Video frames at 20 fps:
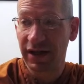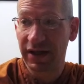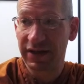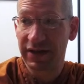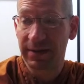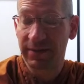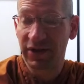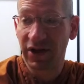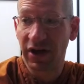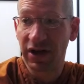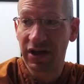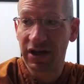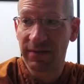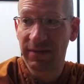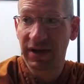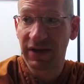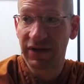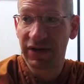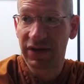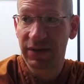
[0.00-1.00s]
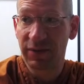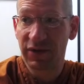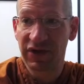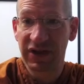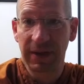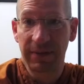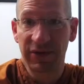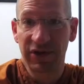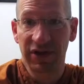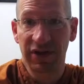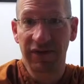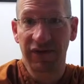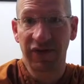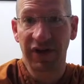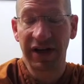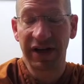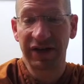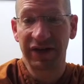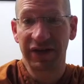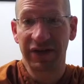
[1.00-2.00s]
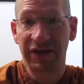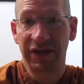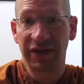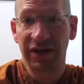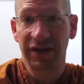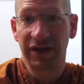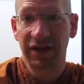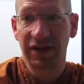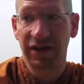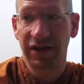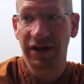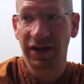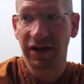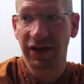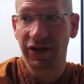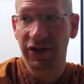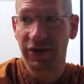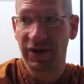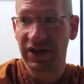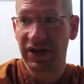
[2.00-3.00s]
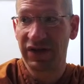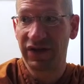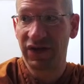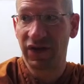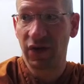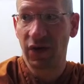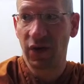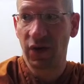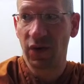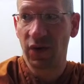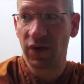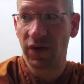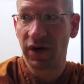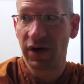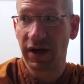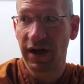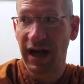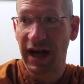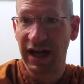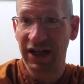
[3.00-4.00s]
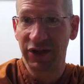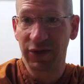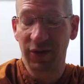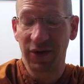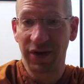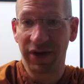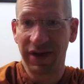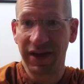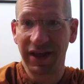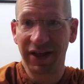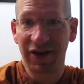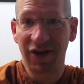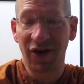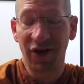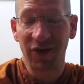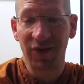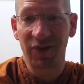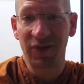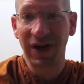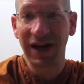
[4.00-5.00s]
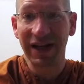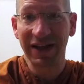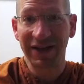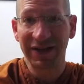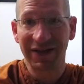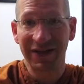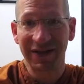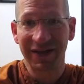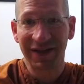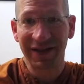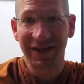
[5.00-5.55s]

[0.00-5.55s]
as I'm talking about this perception of race, there is no actual thing called race.